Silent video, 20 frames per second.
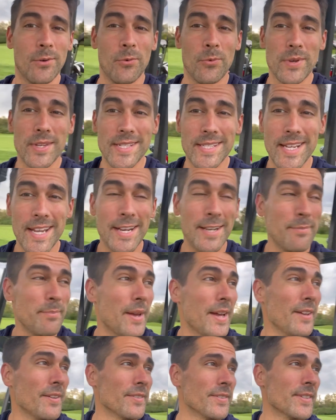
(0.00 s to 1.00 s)
We stayed in
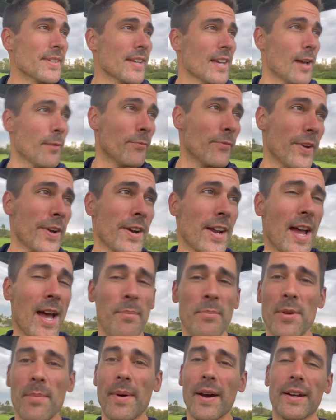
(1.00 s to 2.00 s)
bounds. I'm very
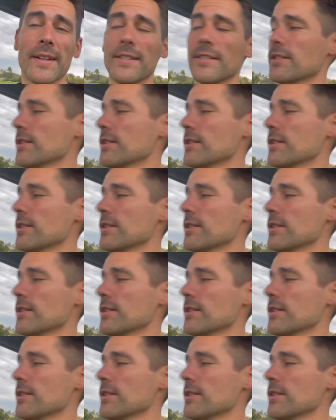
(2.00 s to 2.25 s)
happy about it.